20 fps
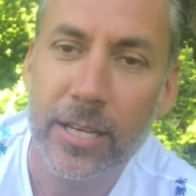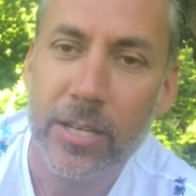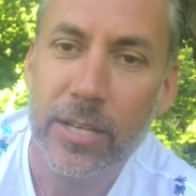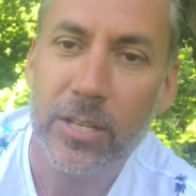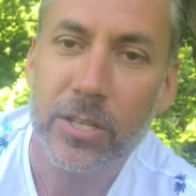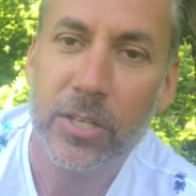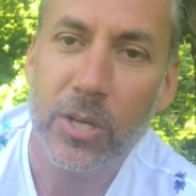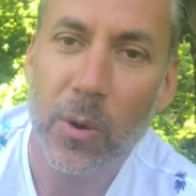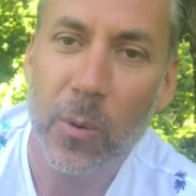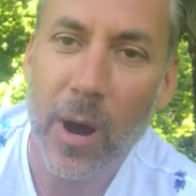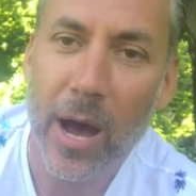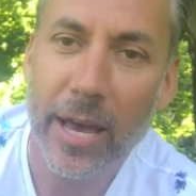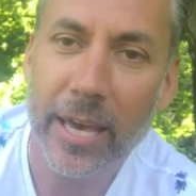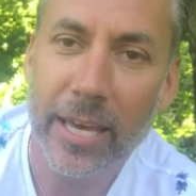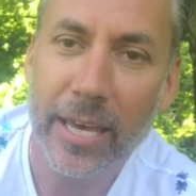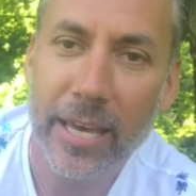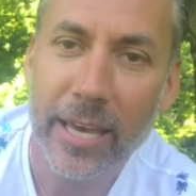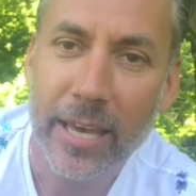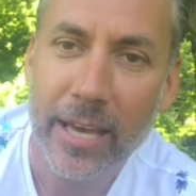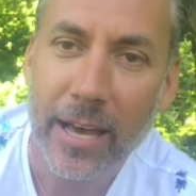So
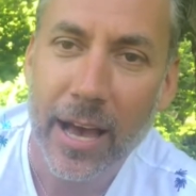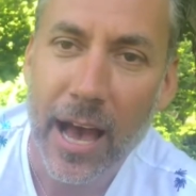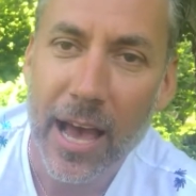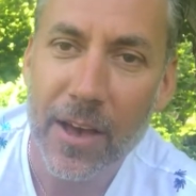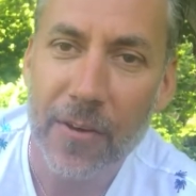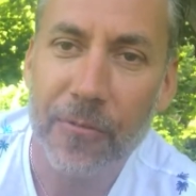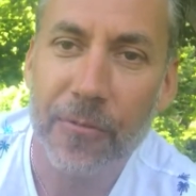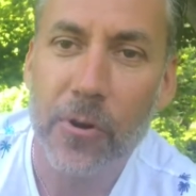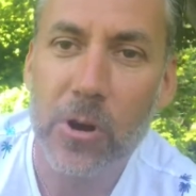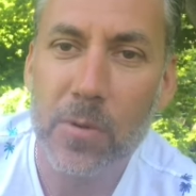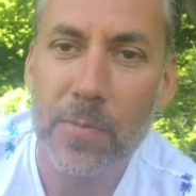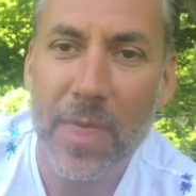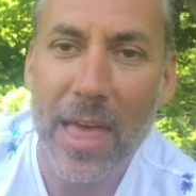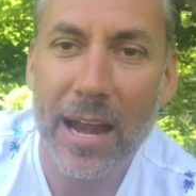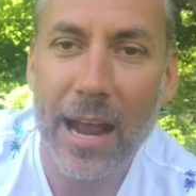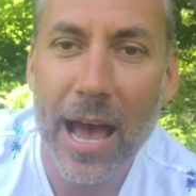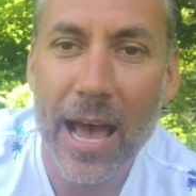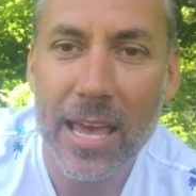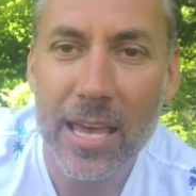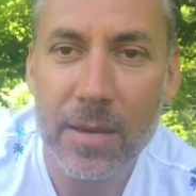I affirm
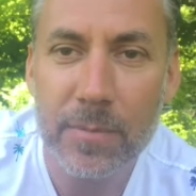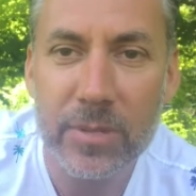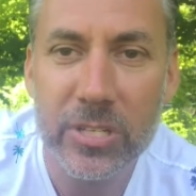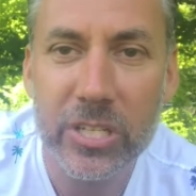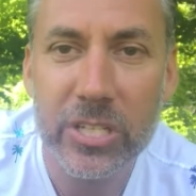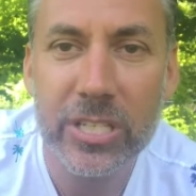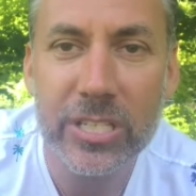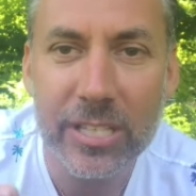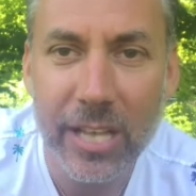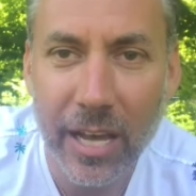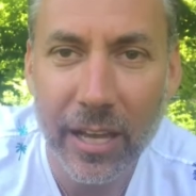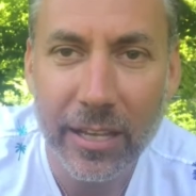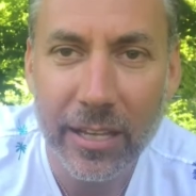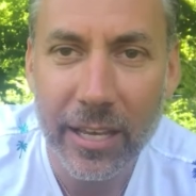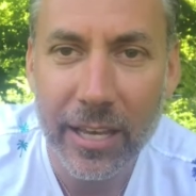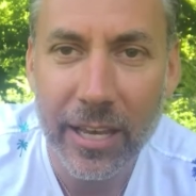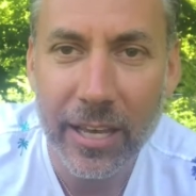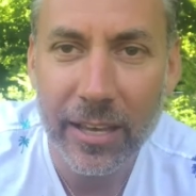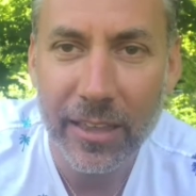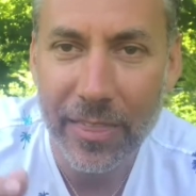that I am
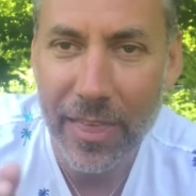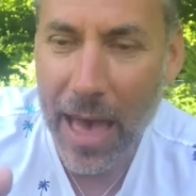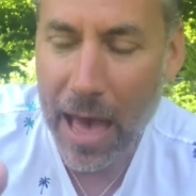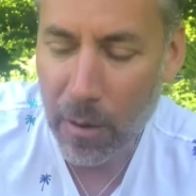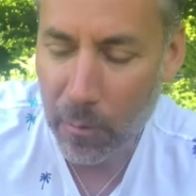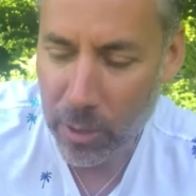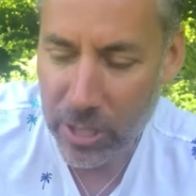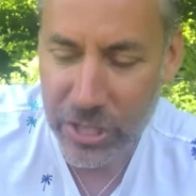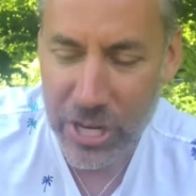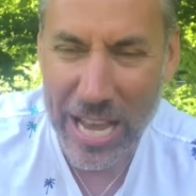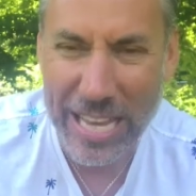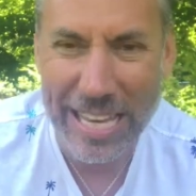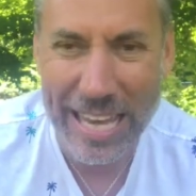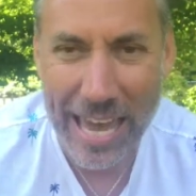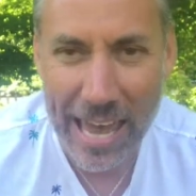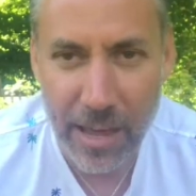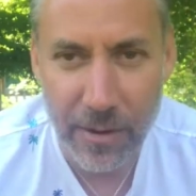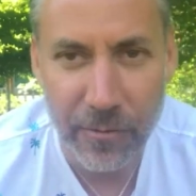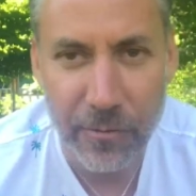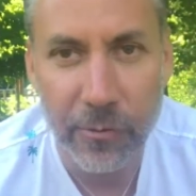studying that which I
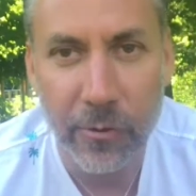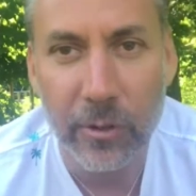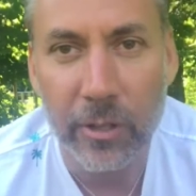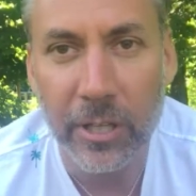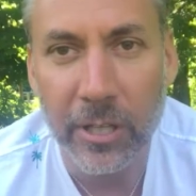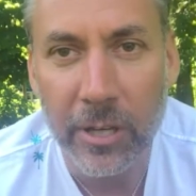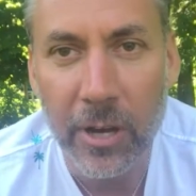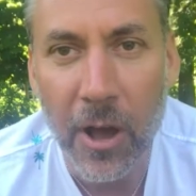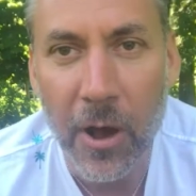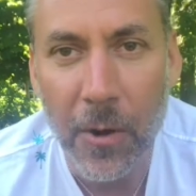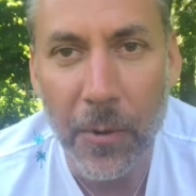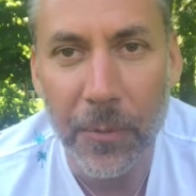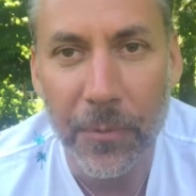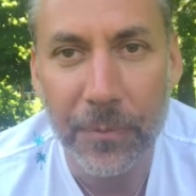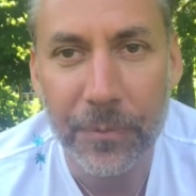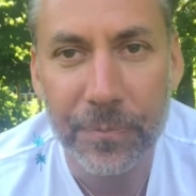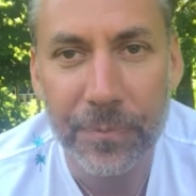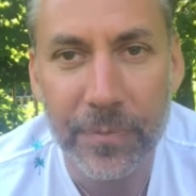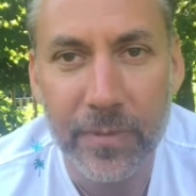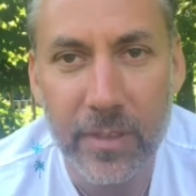can't fully know,
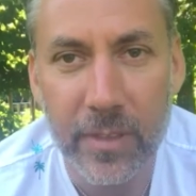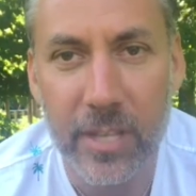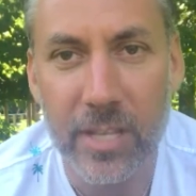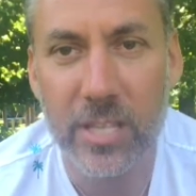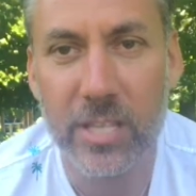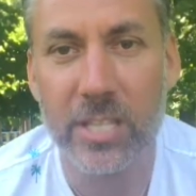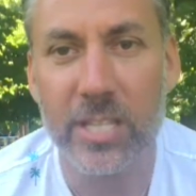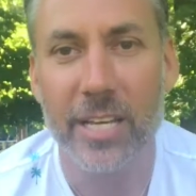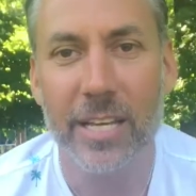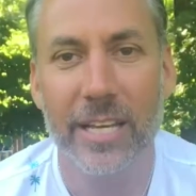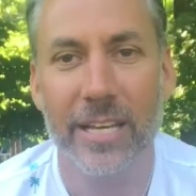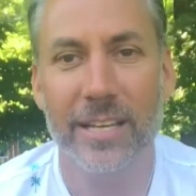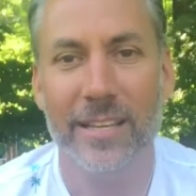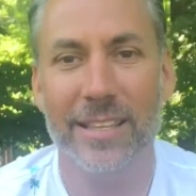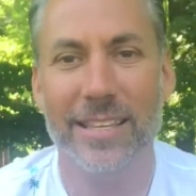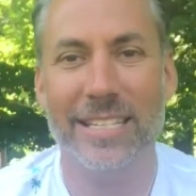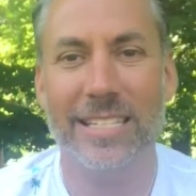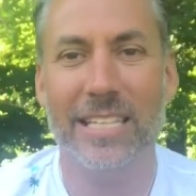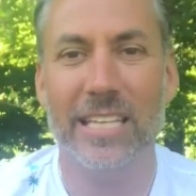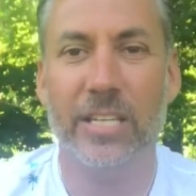this
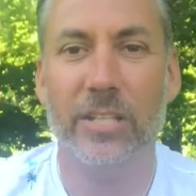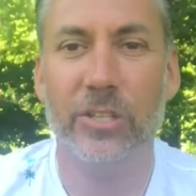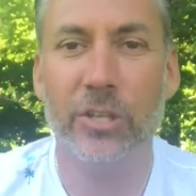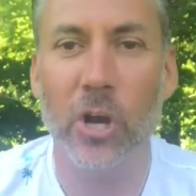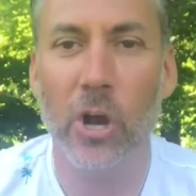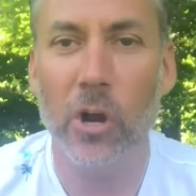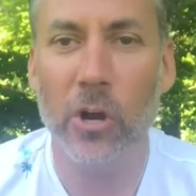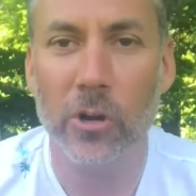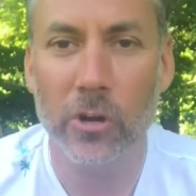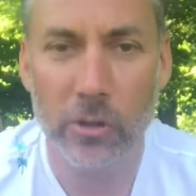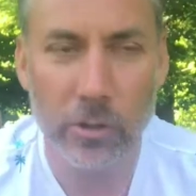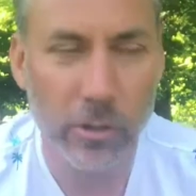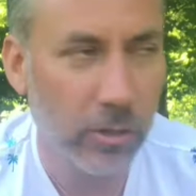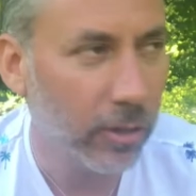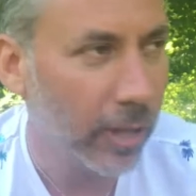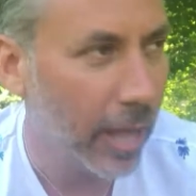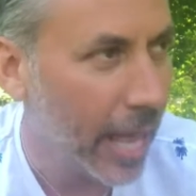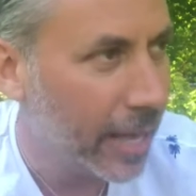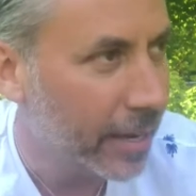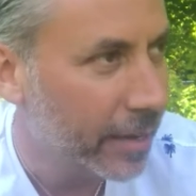
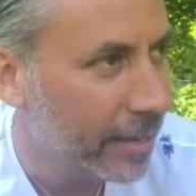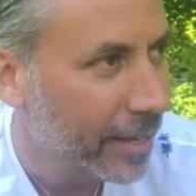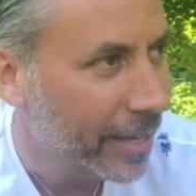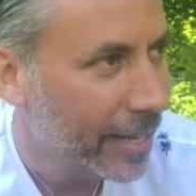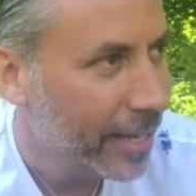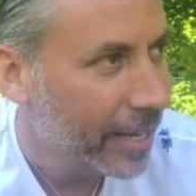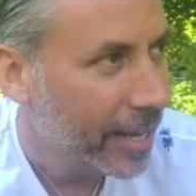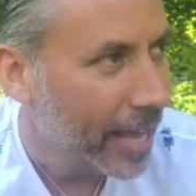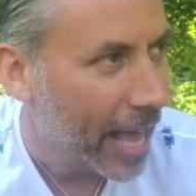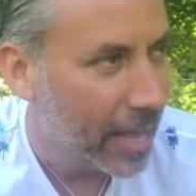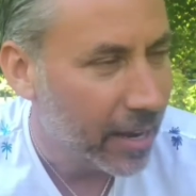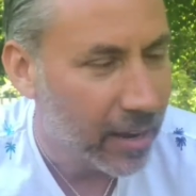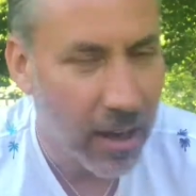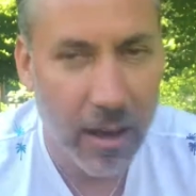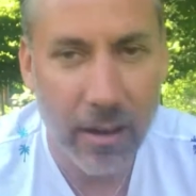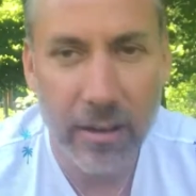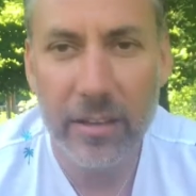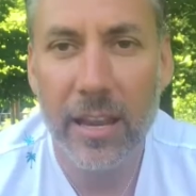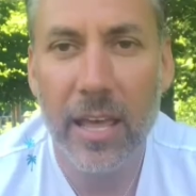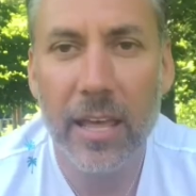eternal and
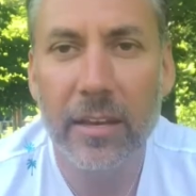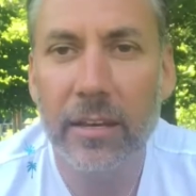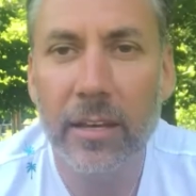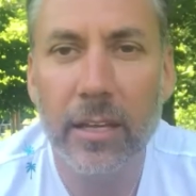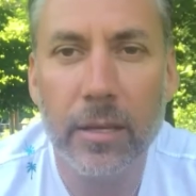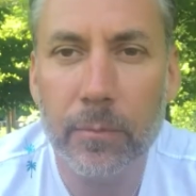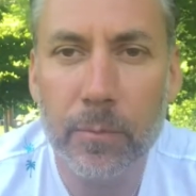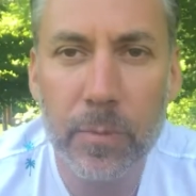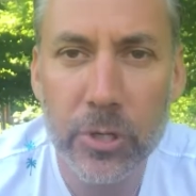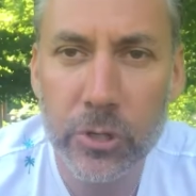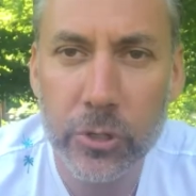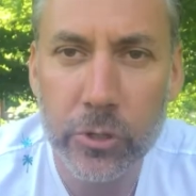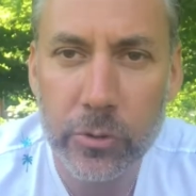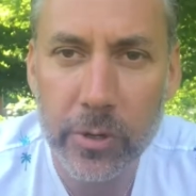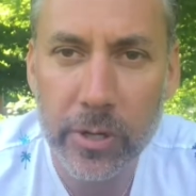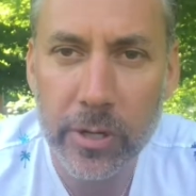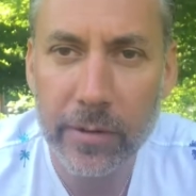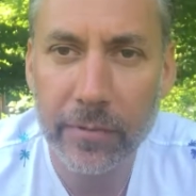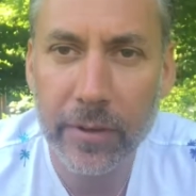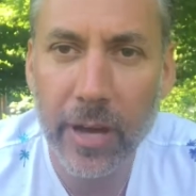unending
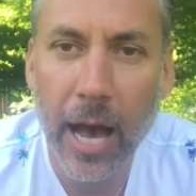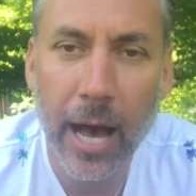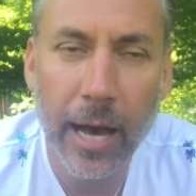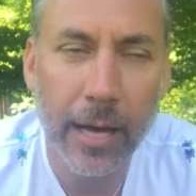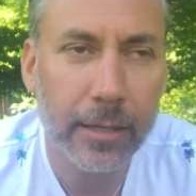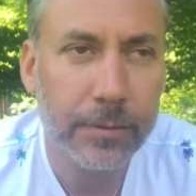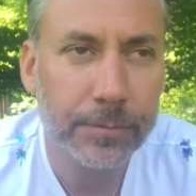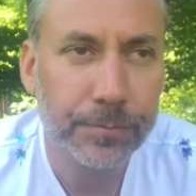mystery of God.